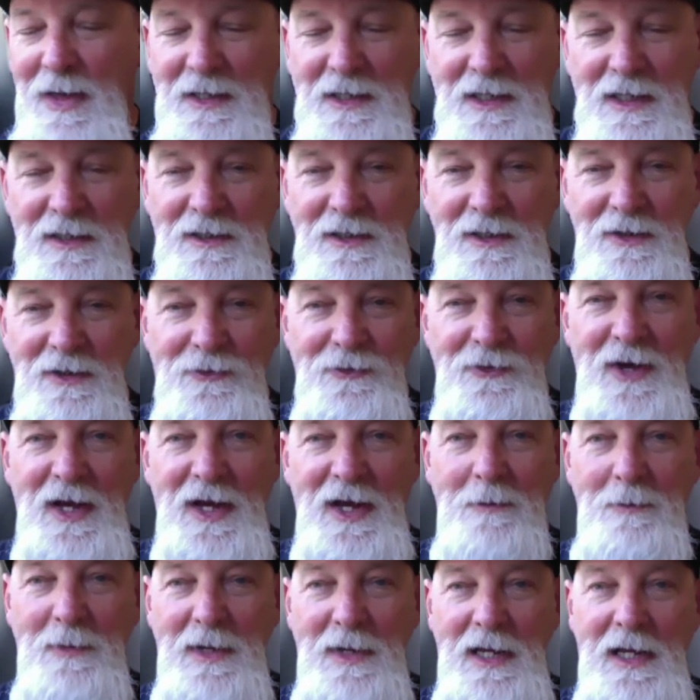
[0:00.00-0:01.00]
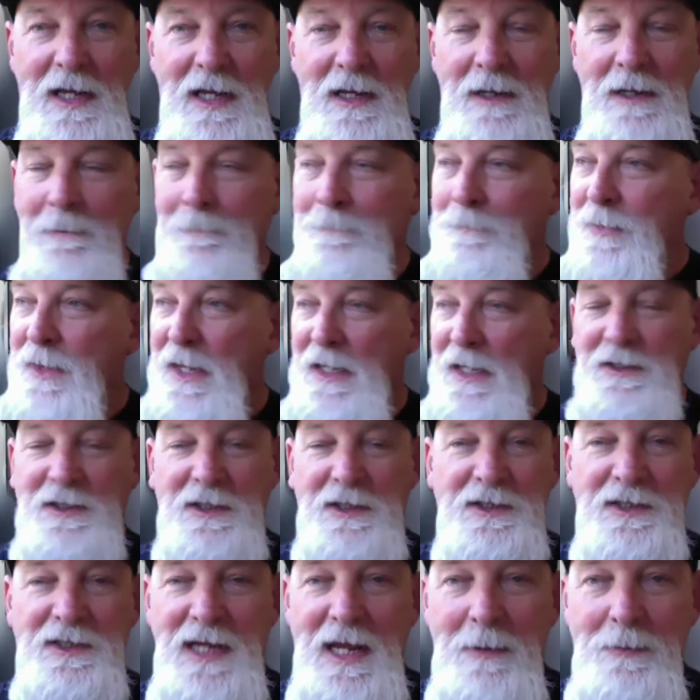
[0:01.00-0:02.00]
oh, that doesn't affect me. It's the
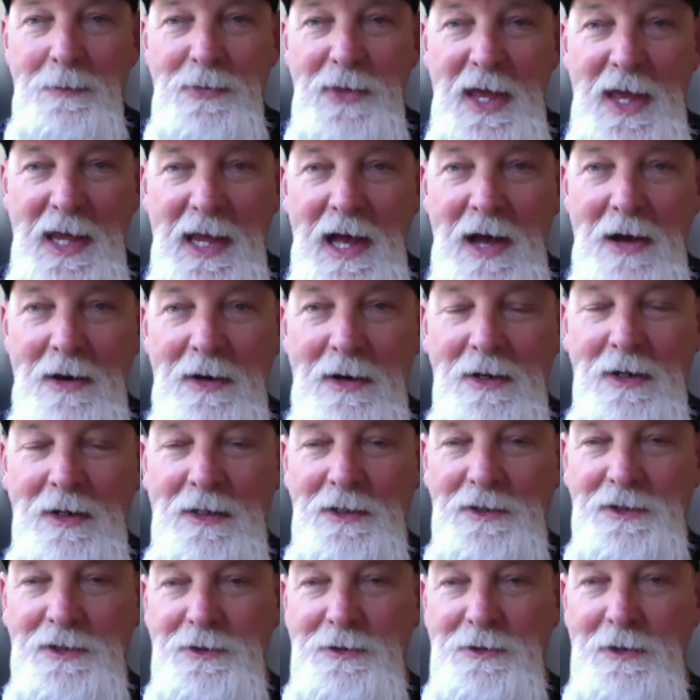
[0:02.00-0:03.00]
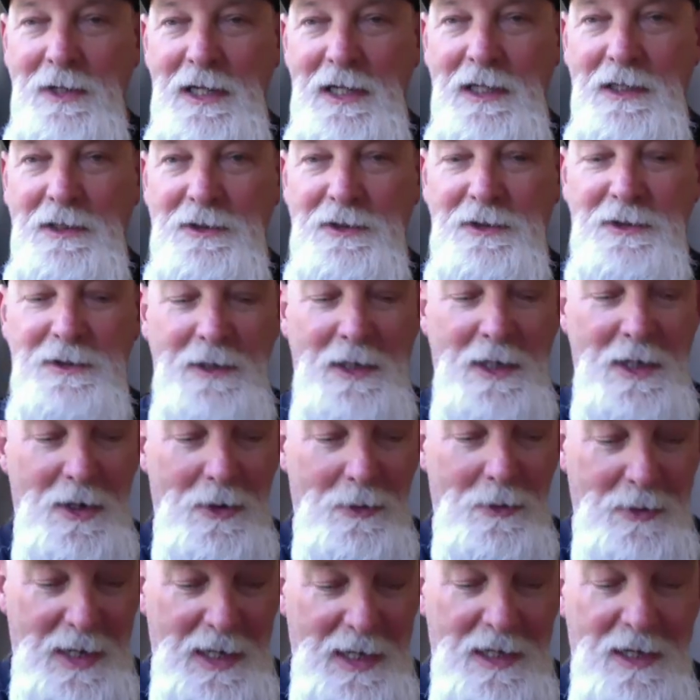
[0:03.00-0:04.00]
same thing out here on the streets.
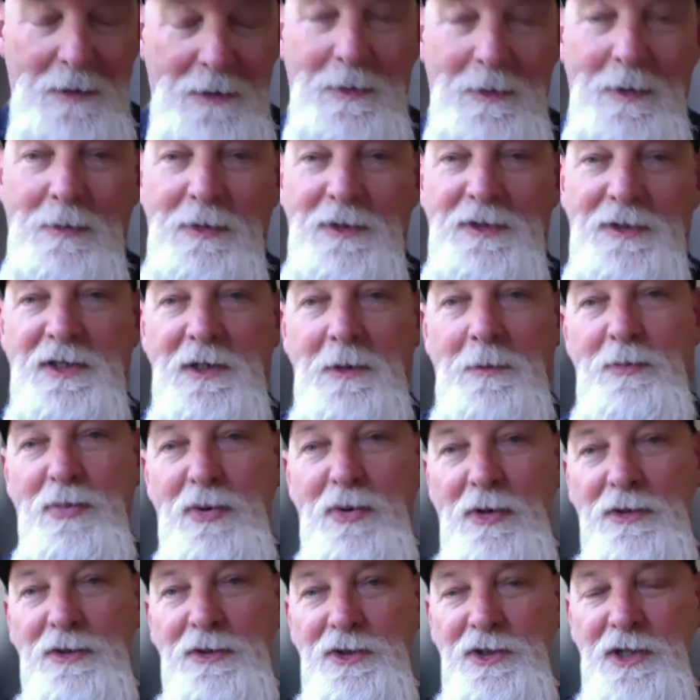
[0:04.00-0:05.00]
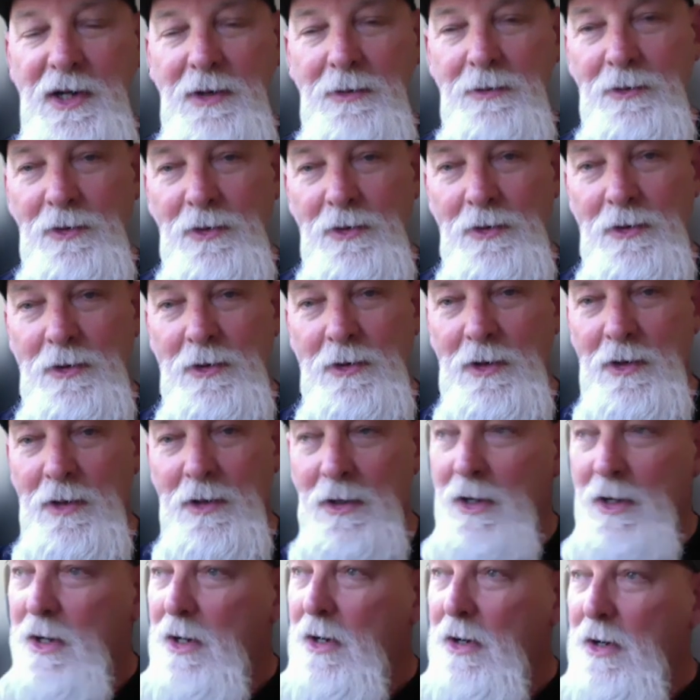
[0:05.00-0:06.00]
When they come up with some bullshit rule,
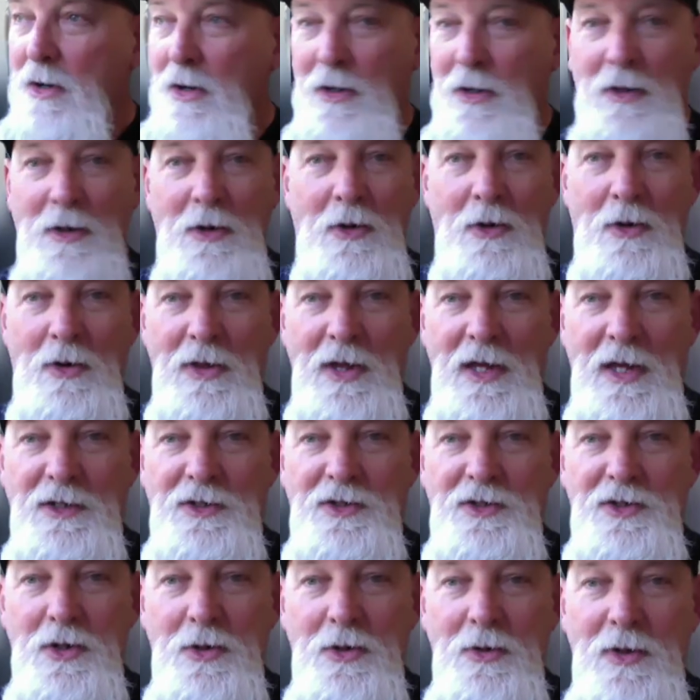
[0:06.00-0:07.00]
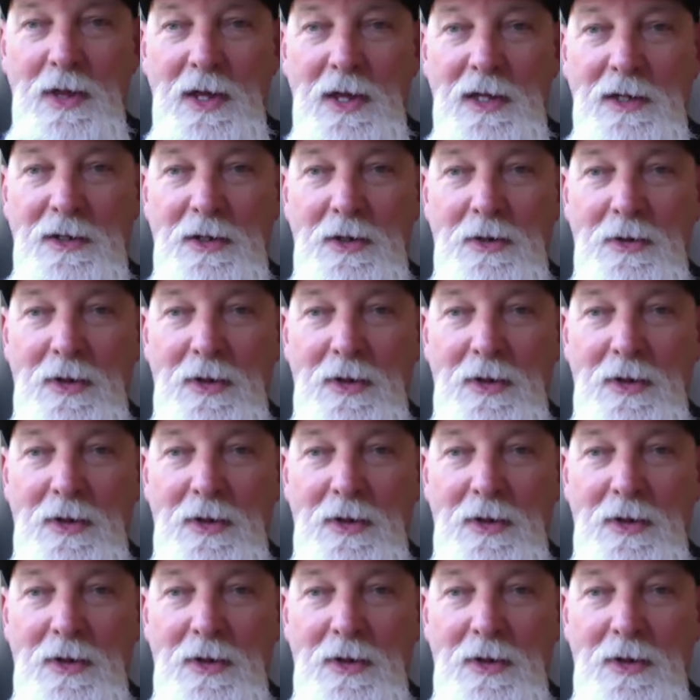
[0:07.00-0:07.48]
or they